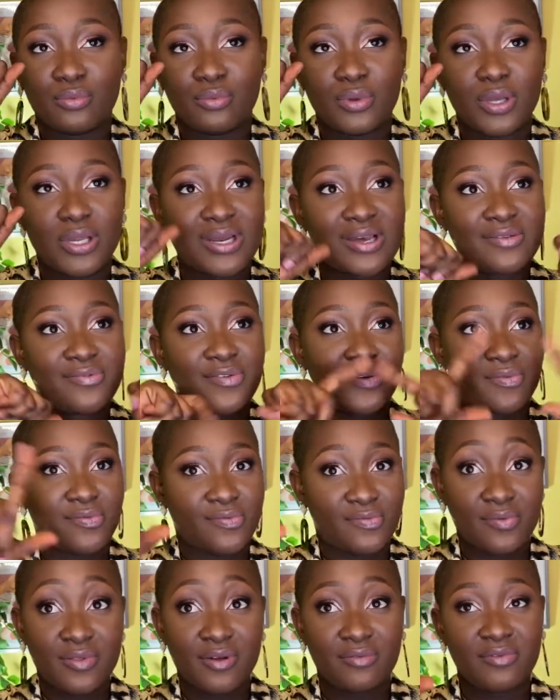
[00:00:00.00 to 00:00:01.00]
enough
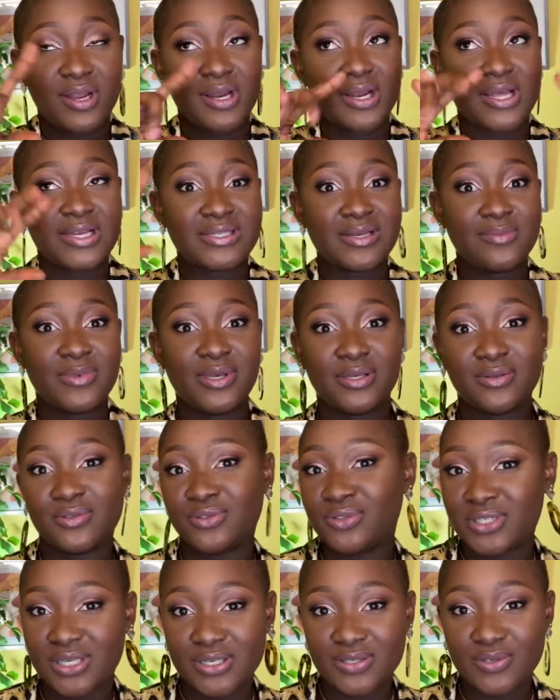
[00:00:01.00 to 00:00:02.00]
of the ring lights. Let me
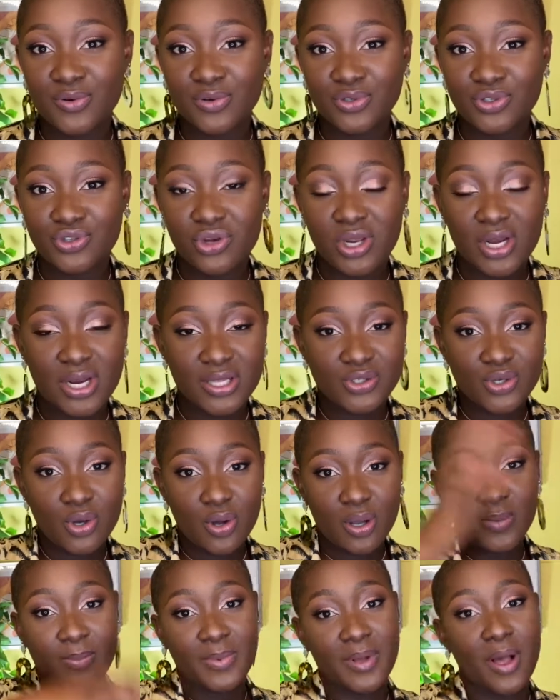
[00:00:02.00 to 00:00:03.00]
just go straight and
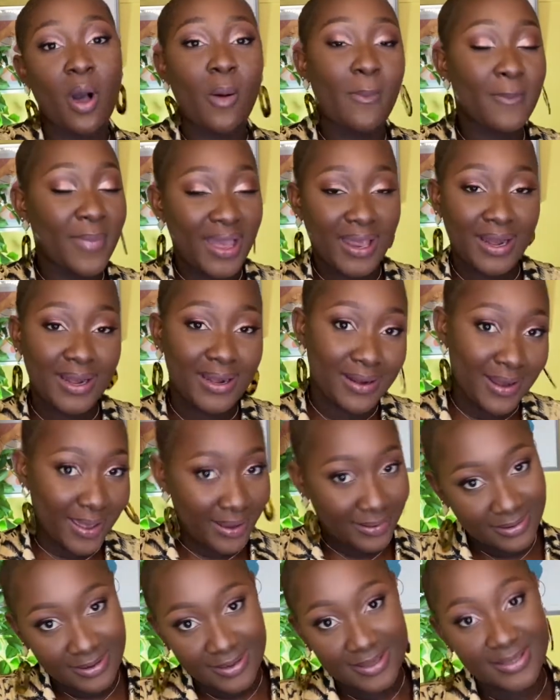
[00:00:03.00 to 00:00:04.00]
talk about my
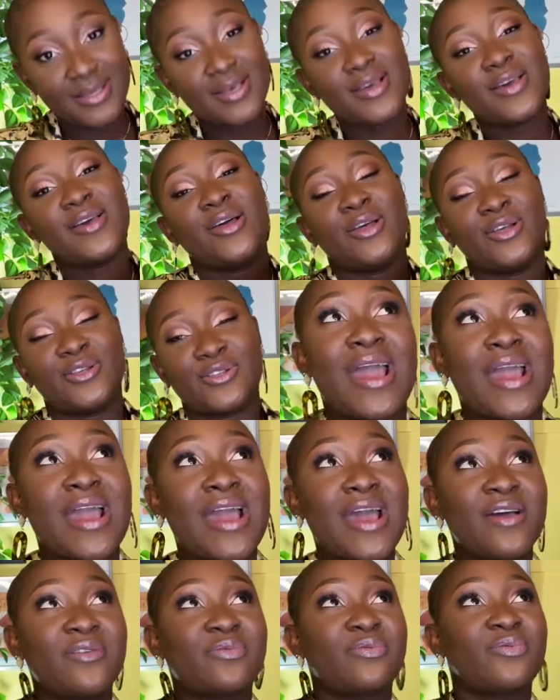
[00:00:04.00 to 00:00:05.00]
lighting. I
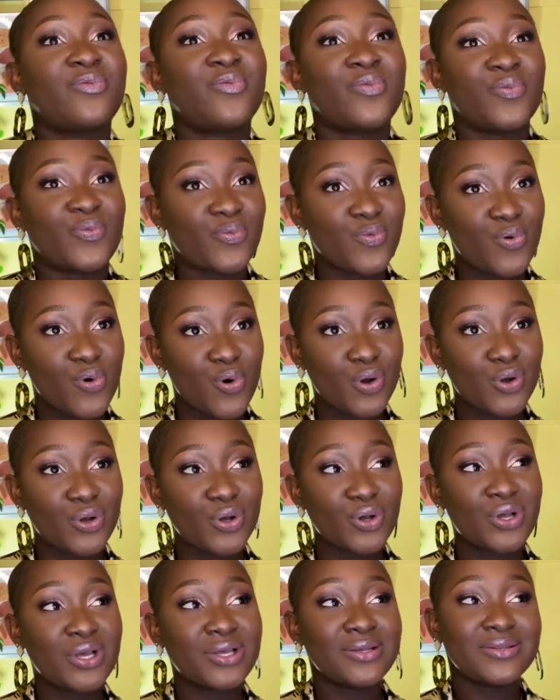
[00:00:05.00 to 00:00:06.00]
have
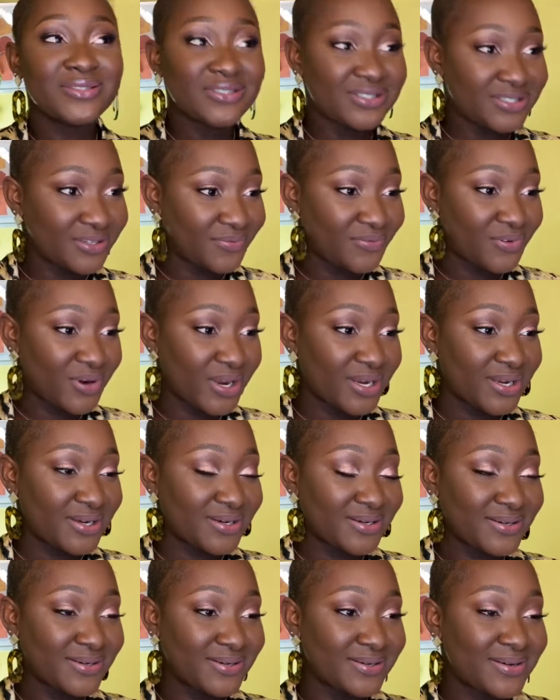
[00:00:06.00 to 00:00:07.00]
four
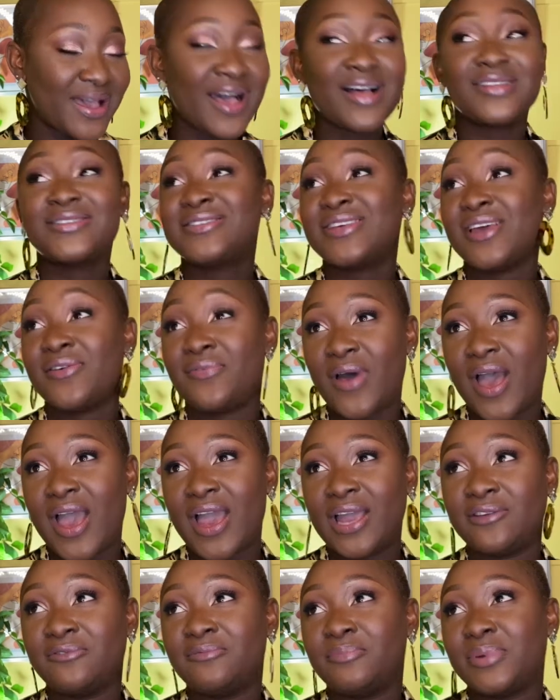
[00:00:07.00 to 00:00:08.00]
different, I'd say
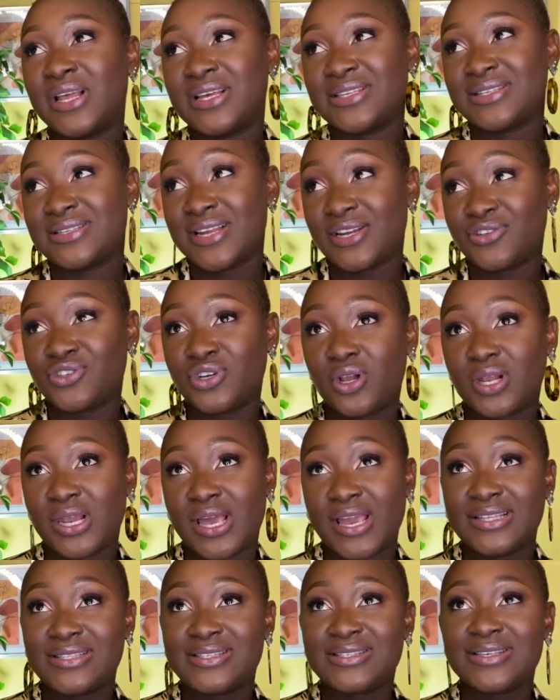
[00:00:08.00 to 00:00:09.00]
five plus natural
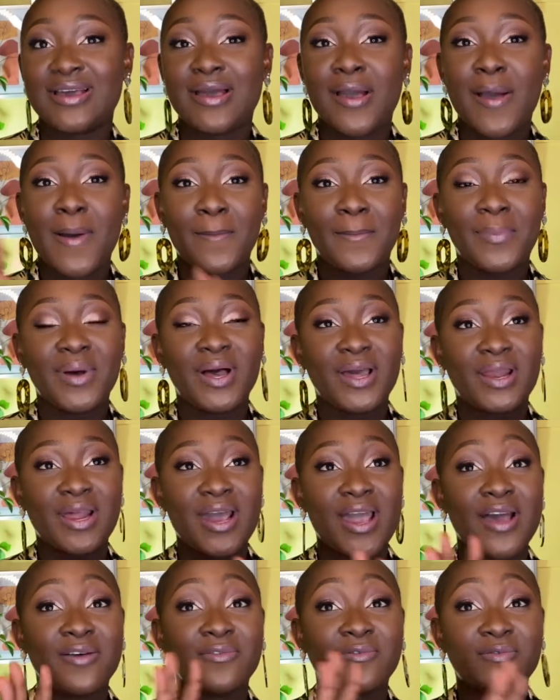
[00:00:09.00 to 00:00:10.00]
lights, but I
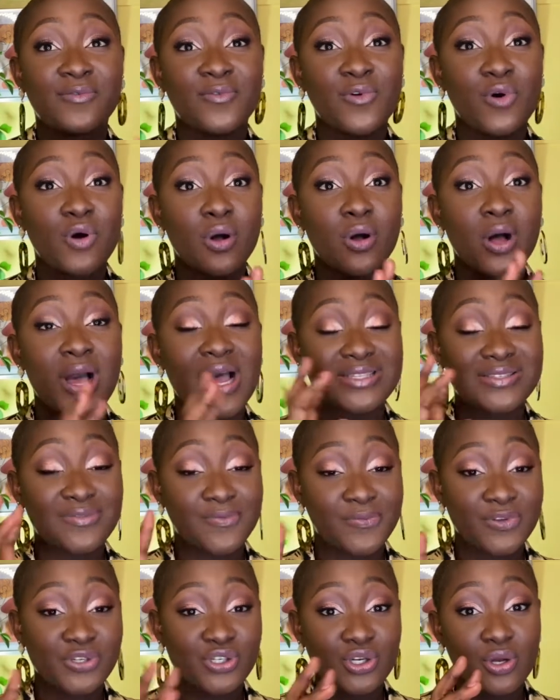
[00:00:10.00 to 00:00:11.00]
have four
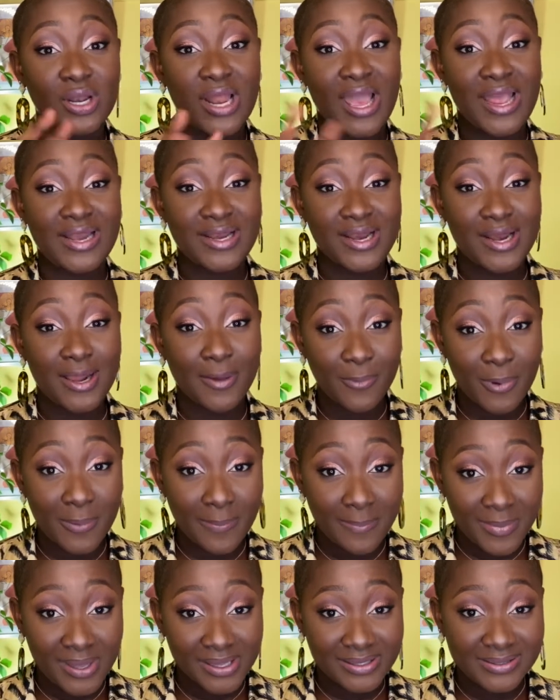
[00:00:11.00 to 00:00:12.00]
artificial lighting
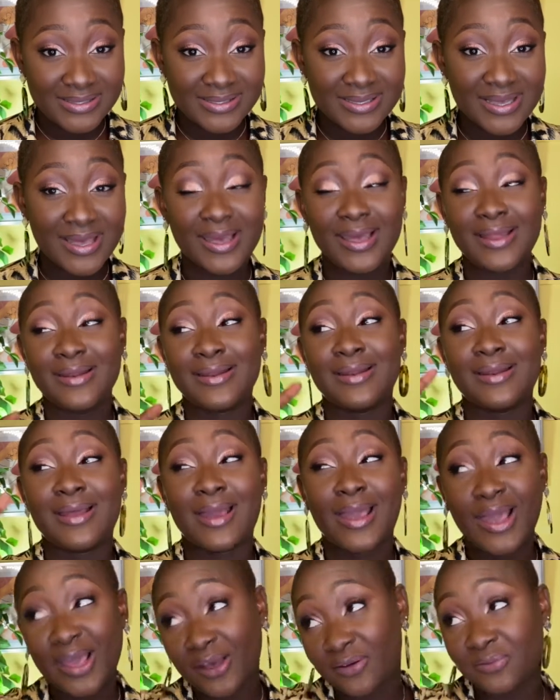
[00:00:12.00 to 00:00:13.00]
equipment, and then I
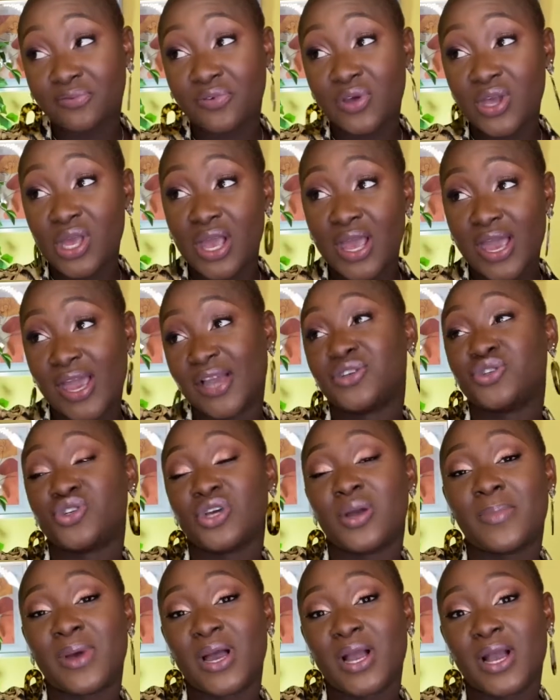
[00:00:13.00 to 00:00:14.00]
have
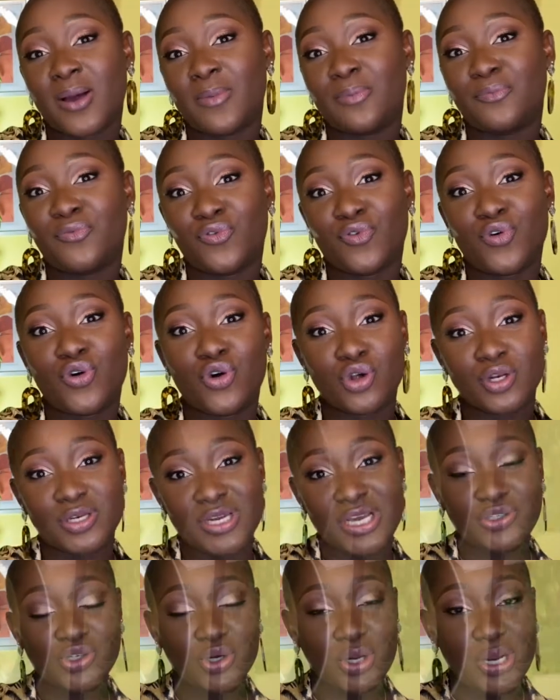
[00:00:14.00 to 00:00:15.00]
extra backup for
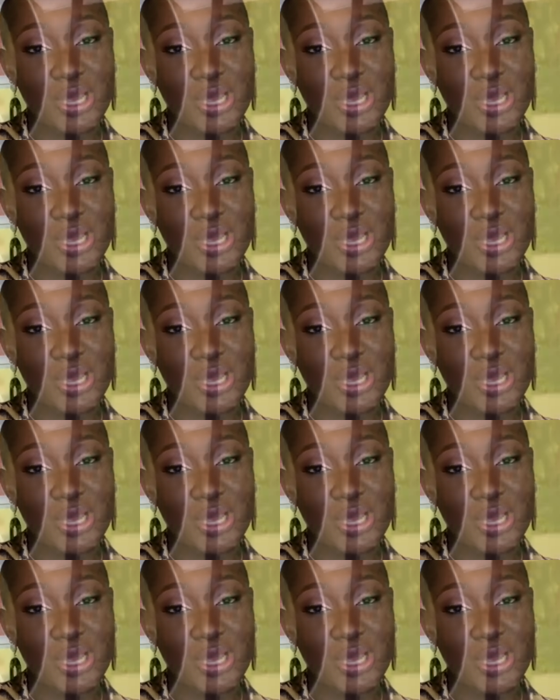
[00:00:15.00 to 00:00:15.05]
natural